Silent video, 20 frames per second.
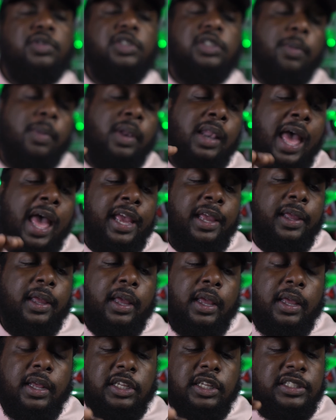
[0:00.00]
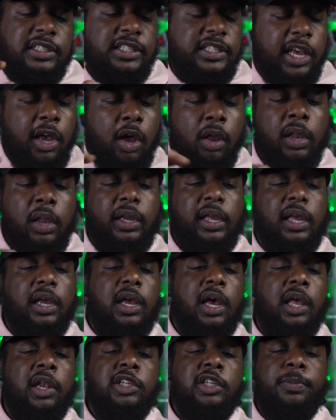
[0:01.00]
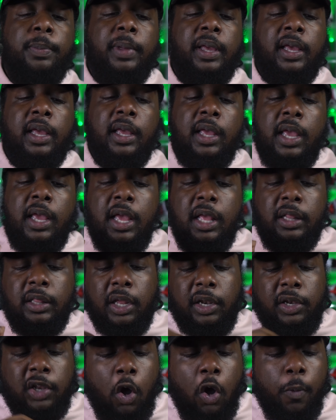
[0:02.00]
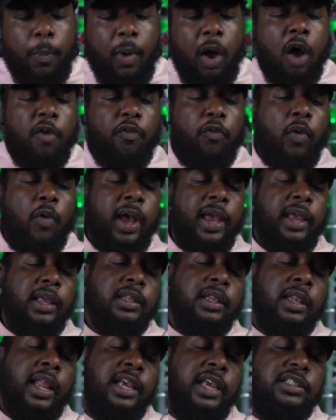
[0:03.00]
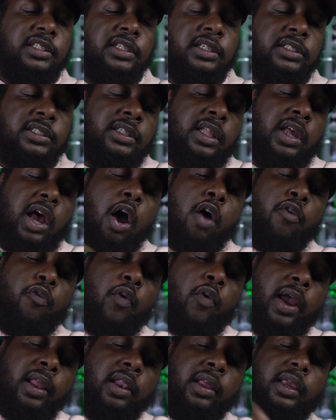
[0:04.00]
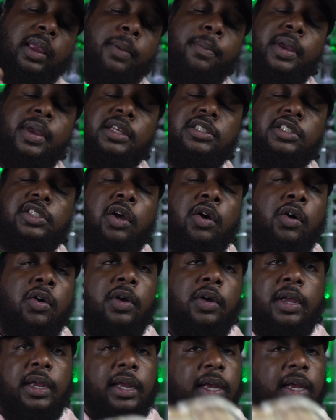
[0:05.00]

some light sail looking colors, man. The dope off-white laces, the off-white looking midsole.